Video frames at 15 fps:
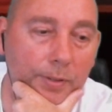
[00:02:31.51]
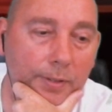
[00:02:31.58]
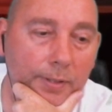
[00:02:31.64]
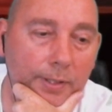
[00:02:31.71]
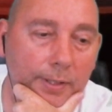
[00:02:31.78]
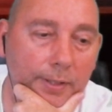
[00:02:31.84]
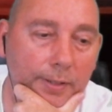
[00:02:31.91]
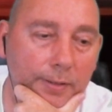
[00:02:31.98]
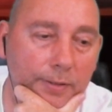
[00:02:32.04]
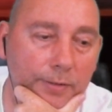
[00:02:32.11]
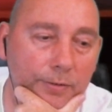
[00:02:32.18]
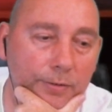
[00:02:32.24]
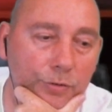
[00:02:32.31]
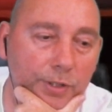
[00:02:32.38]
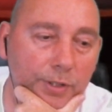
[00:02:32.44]
and
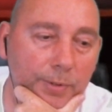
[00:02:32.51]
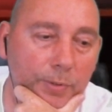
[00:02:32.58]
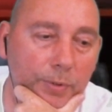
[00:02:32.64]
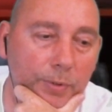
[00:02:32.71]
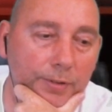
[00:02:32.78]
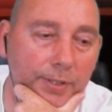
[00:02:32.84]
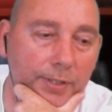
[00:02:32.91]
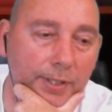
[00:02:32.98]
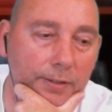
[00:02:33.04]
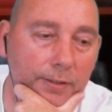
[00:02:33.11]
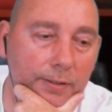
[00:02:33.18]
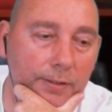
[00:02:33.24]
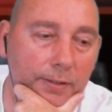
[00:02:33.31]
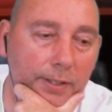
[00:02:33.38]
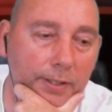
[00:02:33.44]
just give me 1
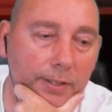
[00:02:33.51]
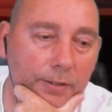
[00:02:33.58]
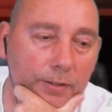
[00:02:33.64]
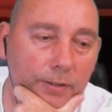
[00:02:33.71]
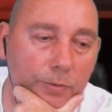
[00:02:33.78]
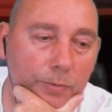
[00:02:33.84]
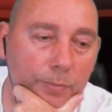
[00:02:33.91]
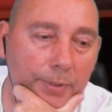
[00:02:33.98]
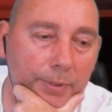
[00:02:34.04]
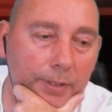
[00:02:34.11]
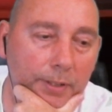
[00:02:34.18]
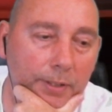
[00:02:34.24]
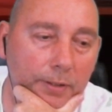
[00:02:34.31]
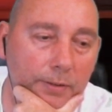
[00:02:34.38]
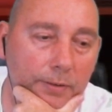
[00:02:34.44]
second, and you will be
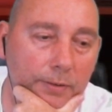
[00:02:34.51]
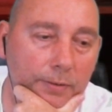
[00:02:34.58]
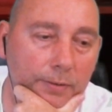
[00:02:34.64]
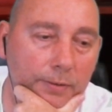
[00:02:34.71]
on.